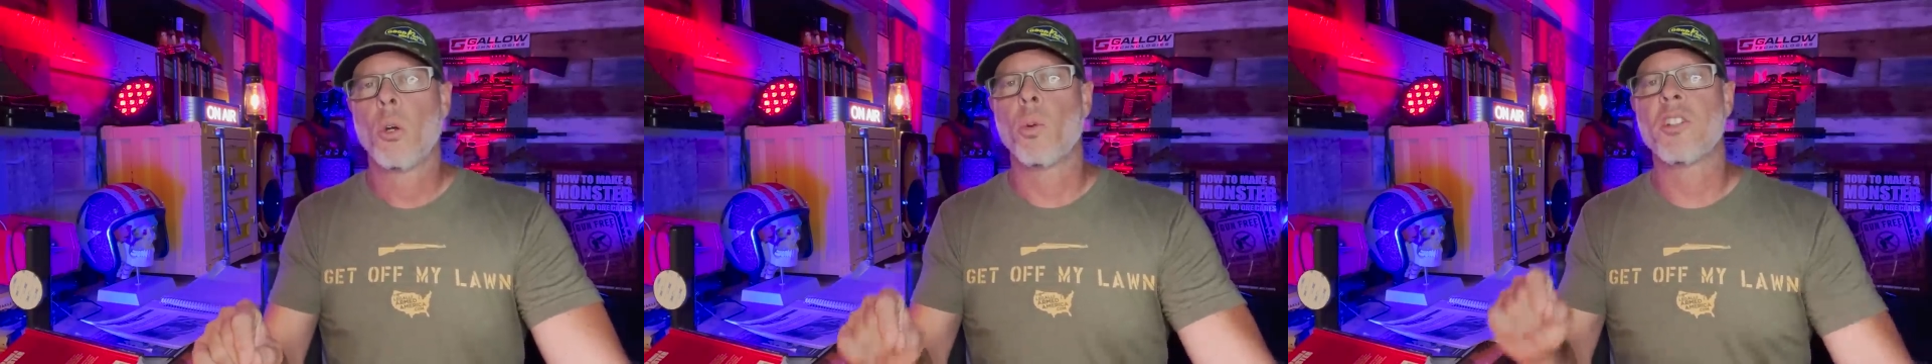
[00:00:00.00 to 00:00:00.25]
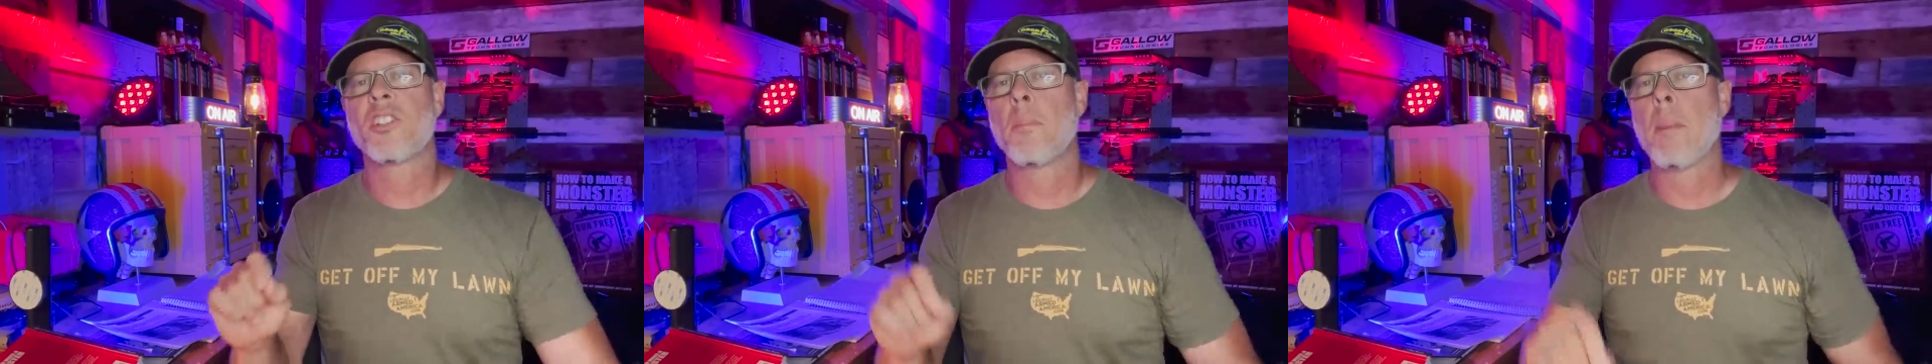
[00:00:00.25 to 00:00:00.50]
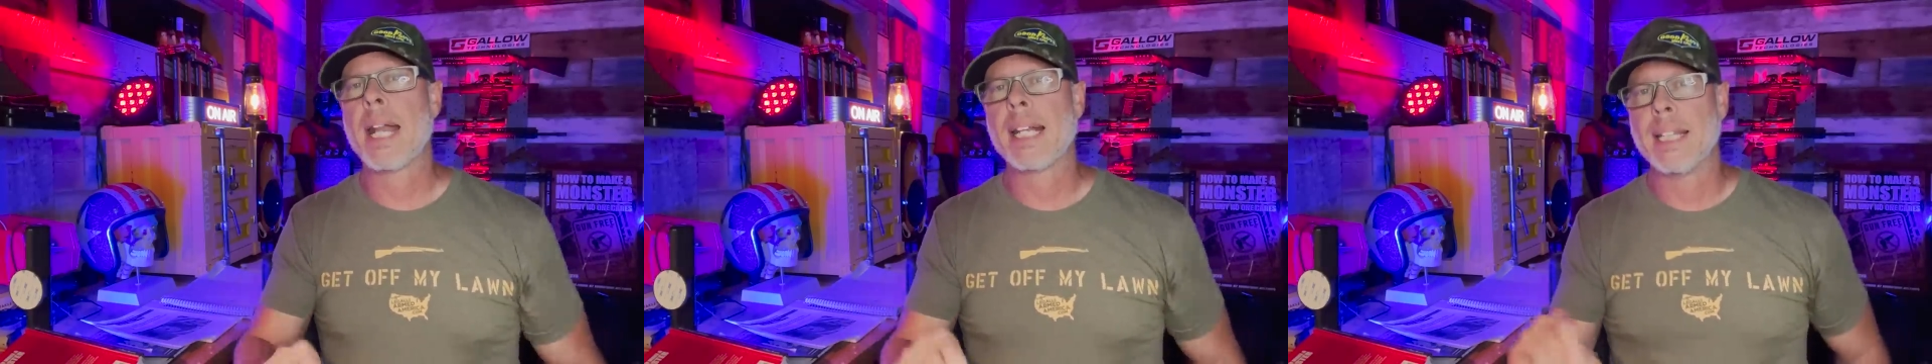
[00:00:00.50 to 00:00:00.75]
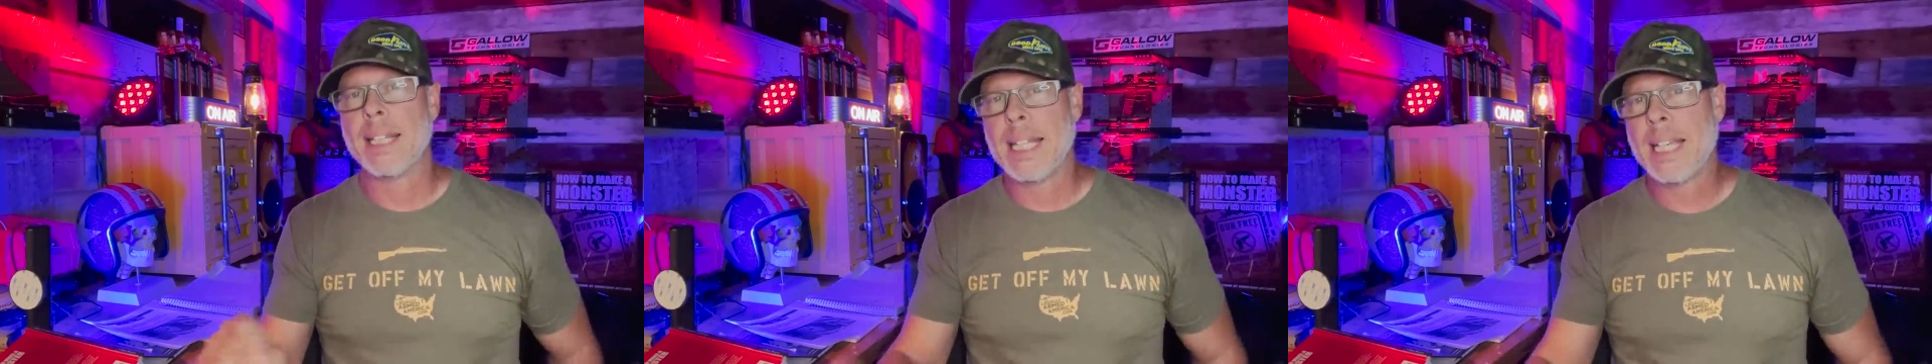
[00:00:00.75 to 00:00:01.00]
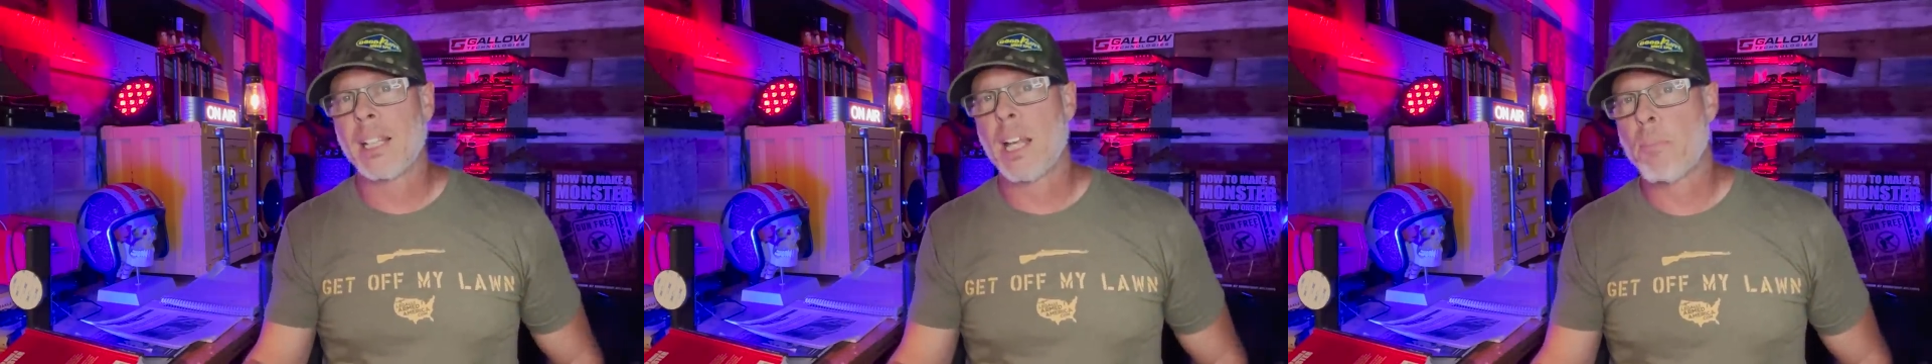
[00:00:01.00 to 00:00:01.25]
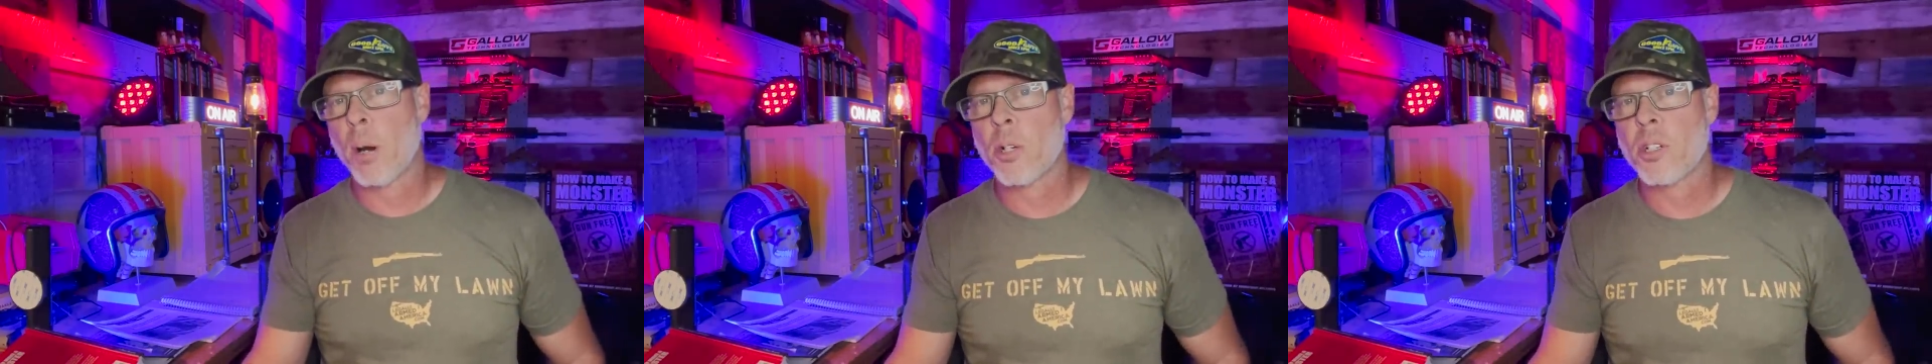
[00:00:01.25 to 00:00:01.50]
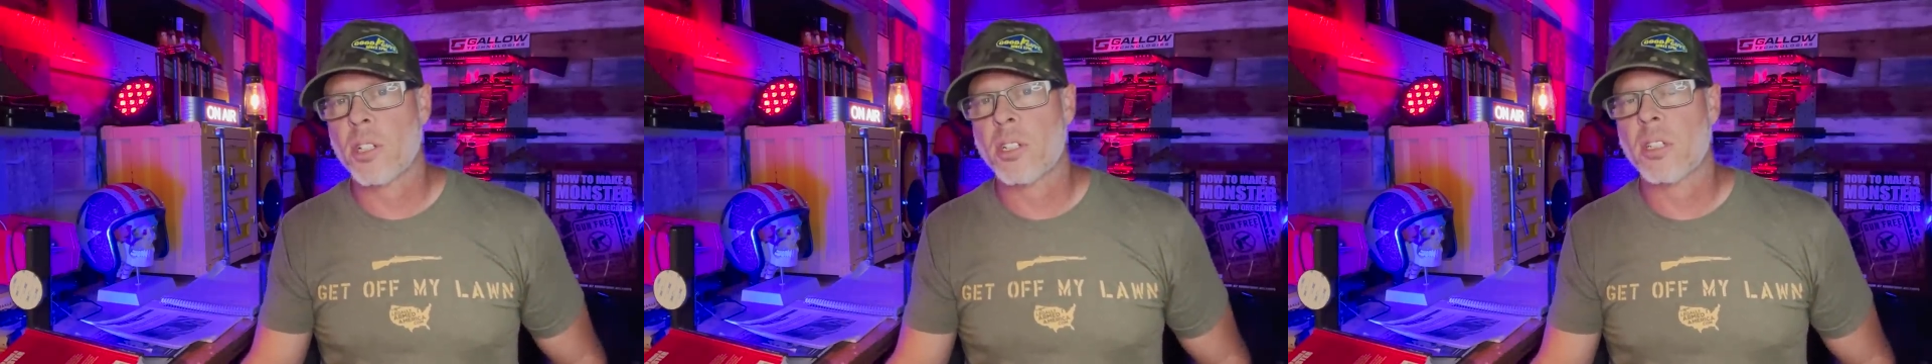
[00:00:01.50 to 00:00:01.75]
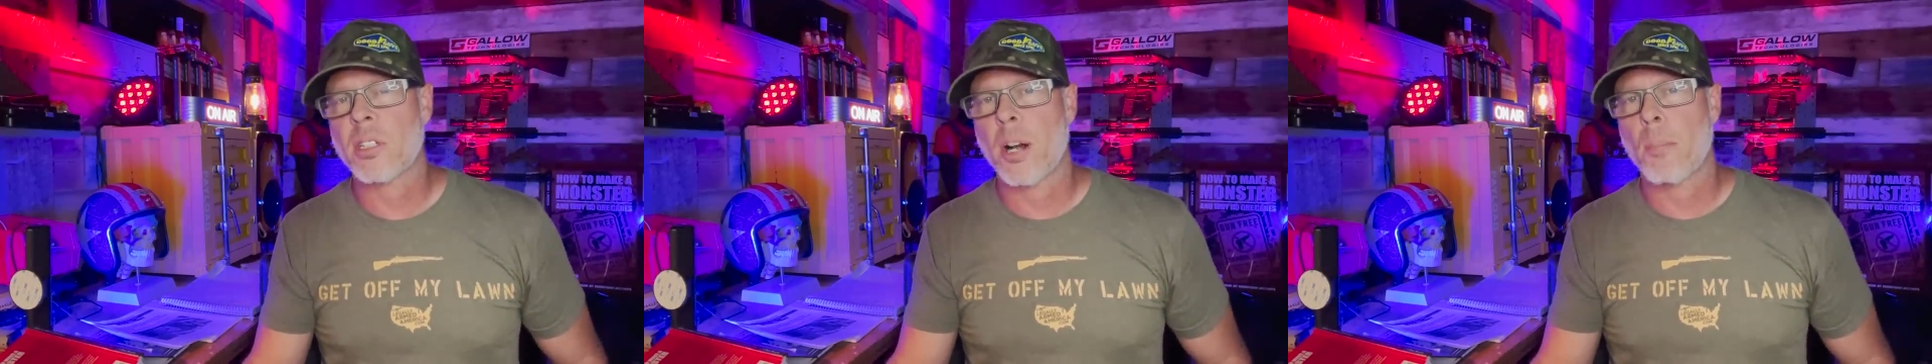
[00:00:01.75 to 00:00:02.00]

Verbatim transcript: when somebody legally purchases their